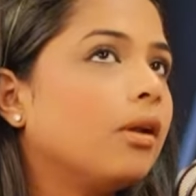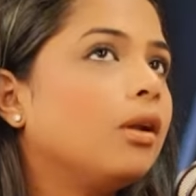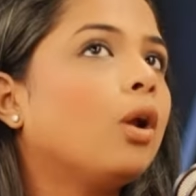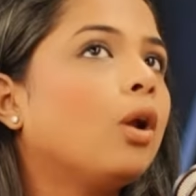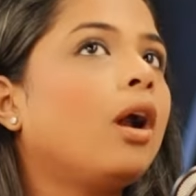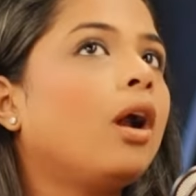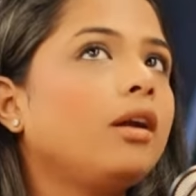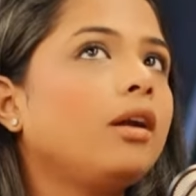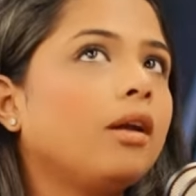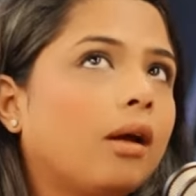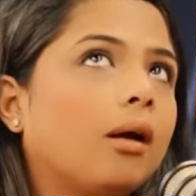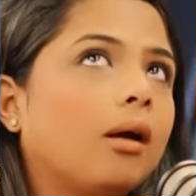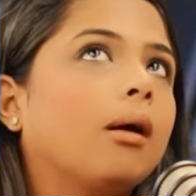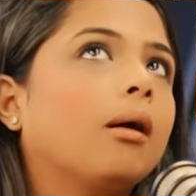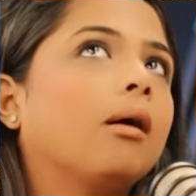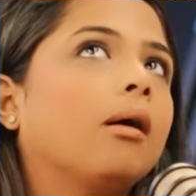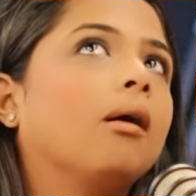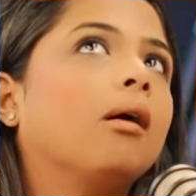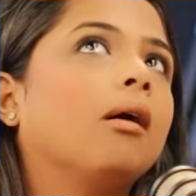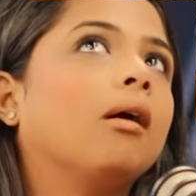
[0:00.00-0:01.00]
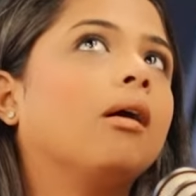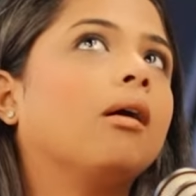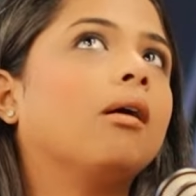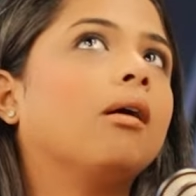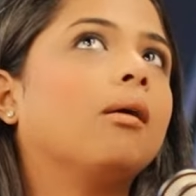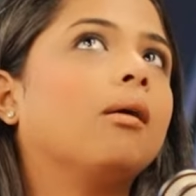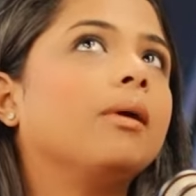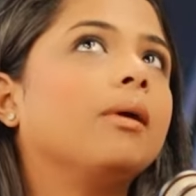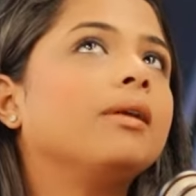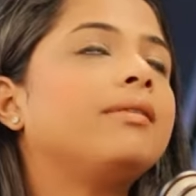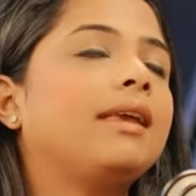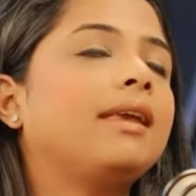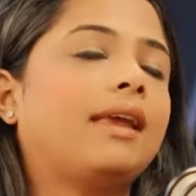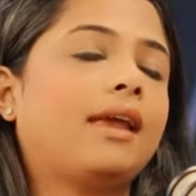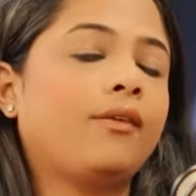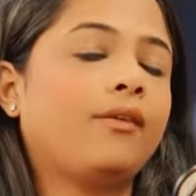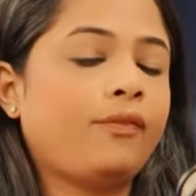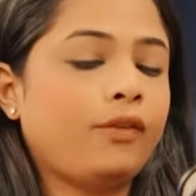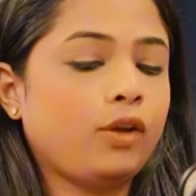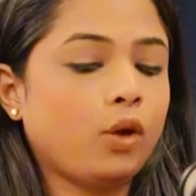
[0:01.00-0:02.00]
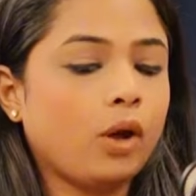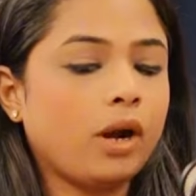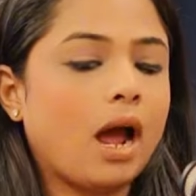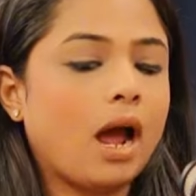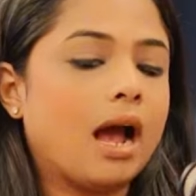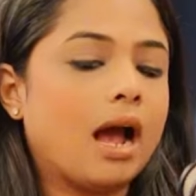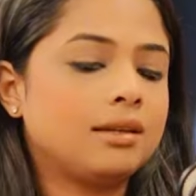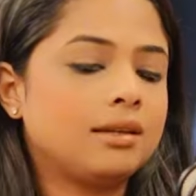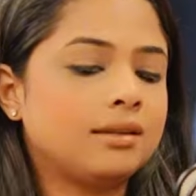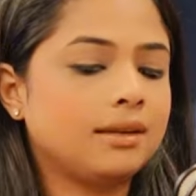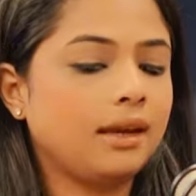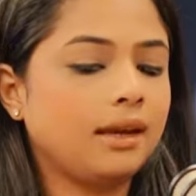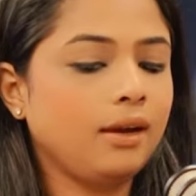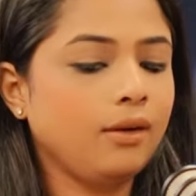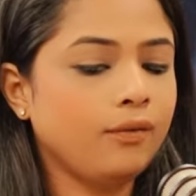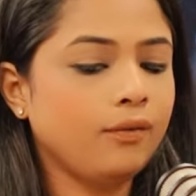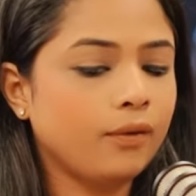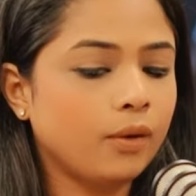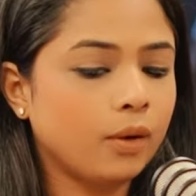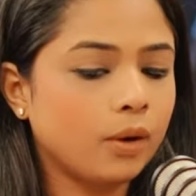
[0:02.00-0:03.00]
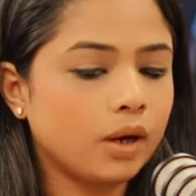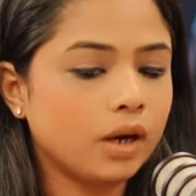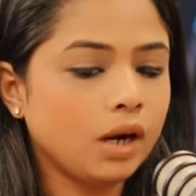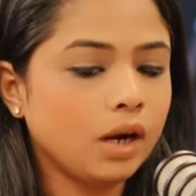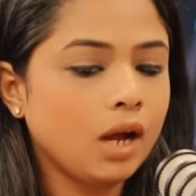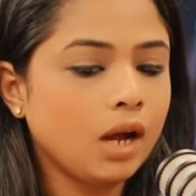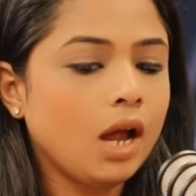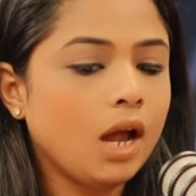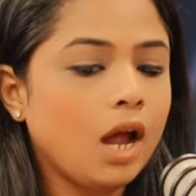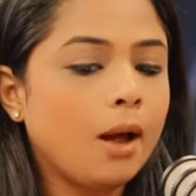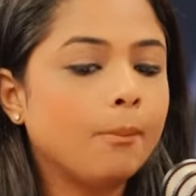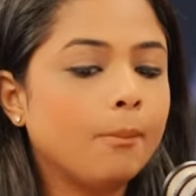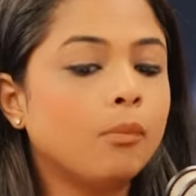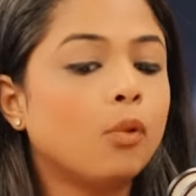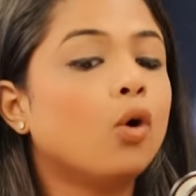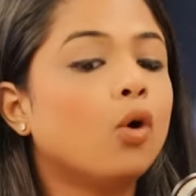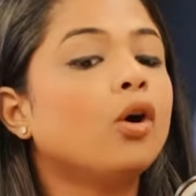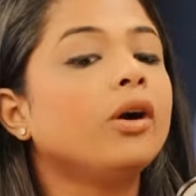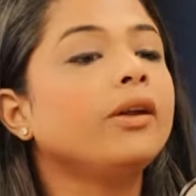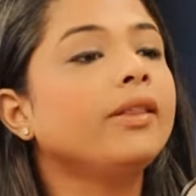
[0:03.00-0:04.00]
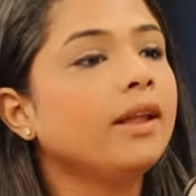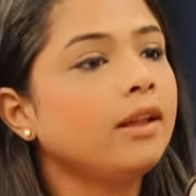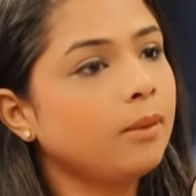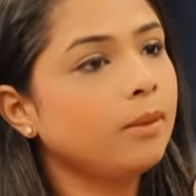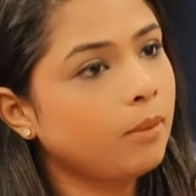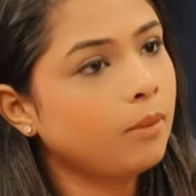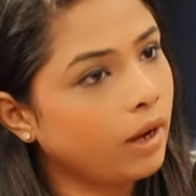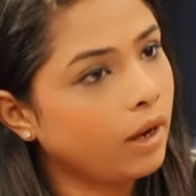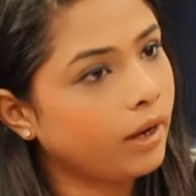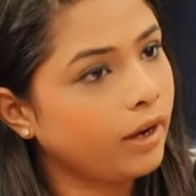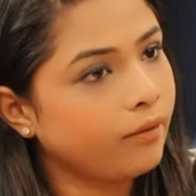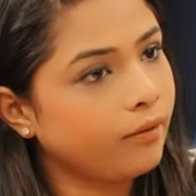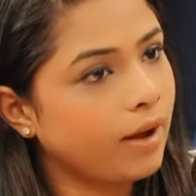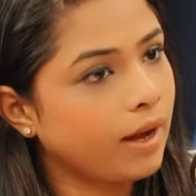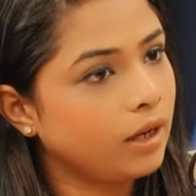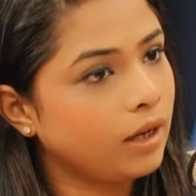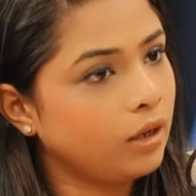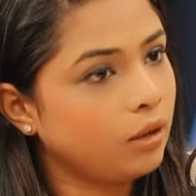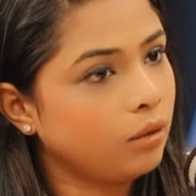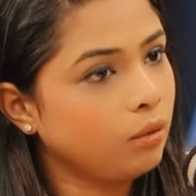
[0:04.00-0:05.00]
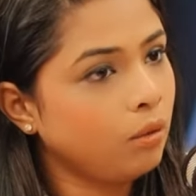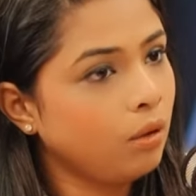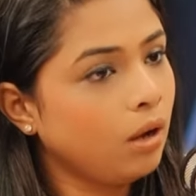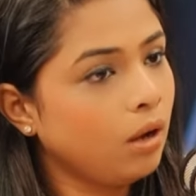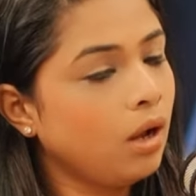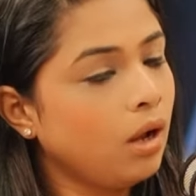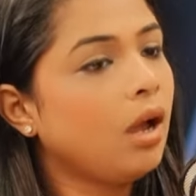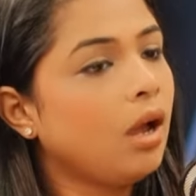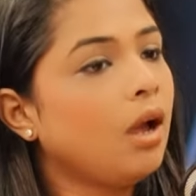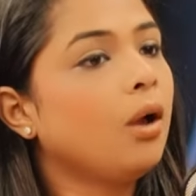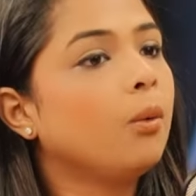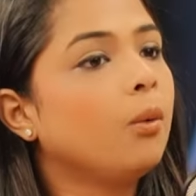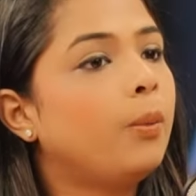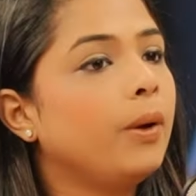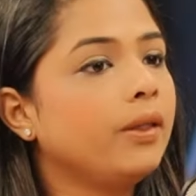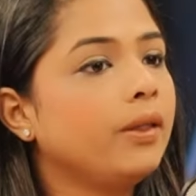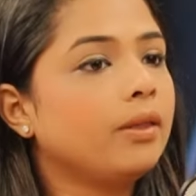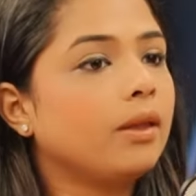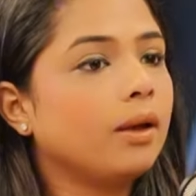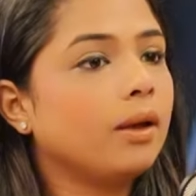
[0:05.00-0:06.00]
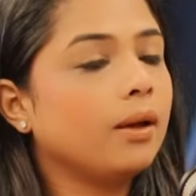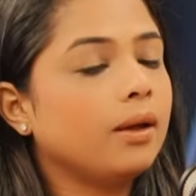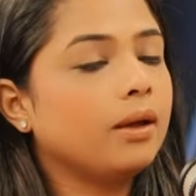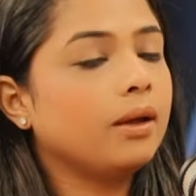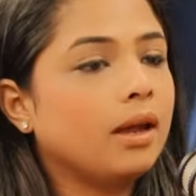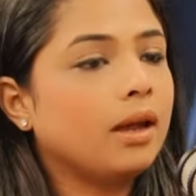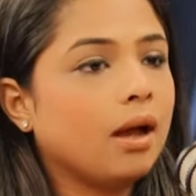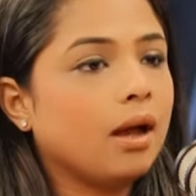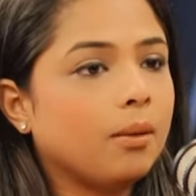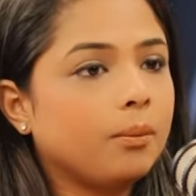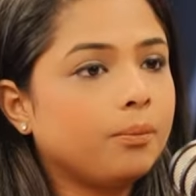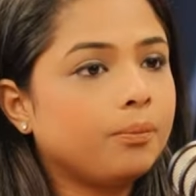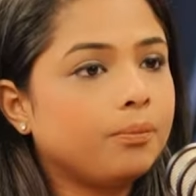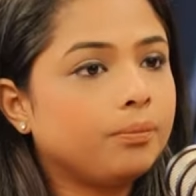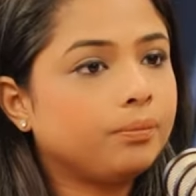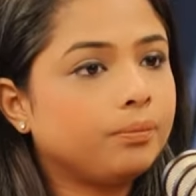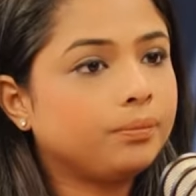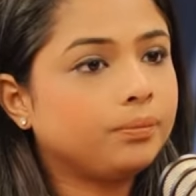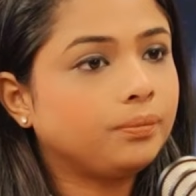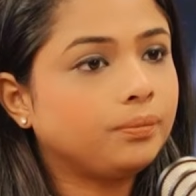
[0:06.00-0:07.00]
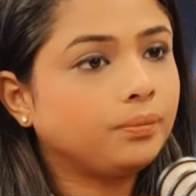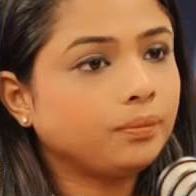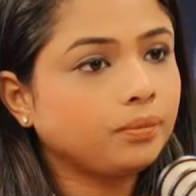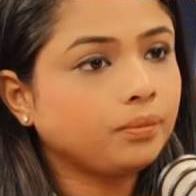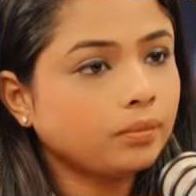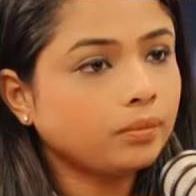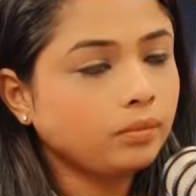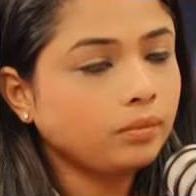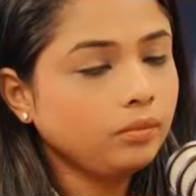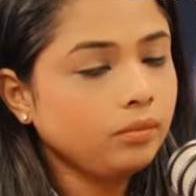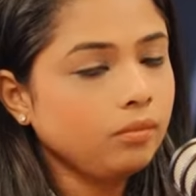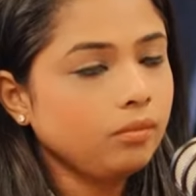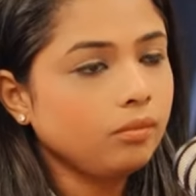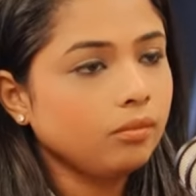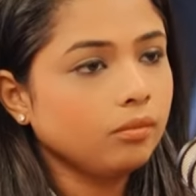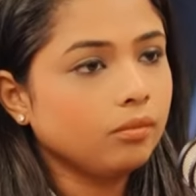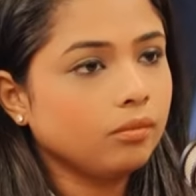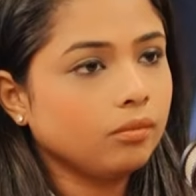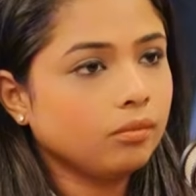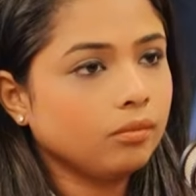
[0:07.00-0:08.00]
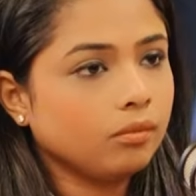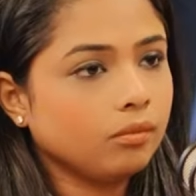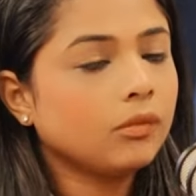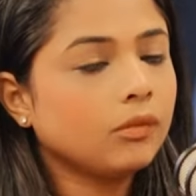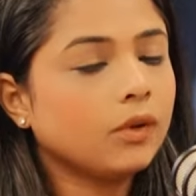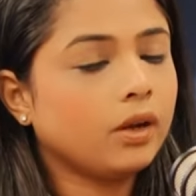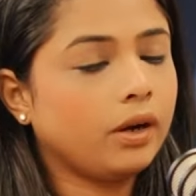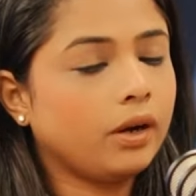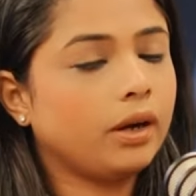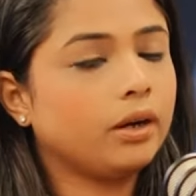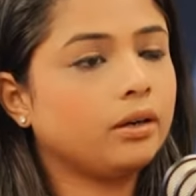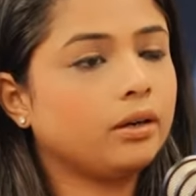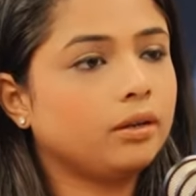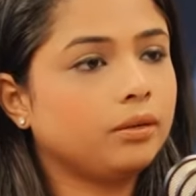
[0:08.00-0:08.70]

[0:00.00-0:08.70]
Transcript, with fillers: Not uh, see if you're asking for more than the market value. Flipping with, means yeah. within the shortest period of time. Correct.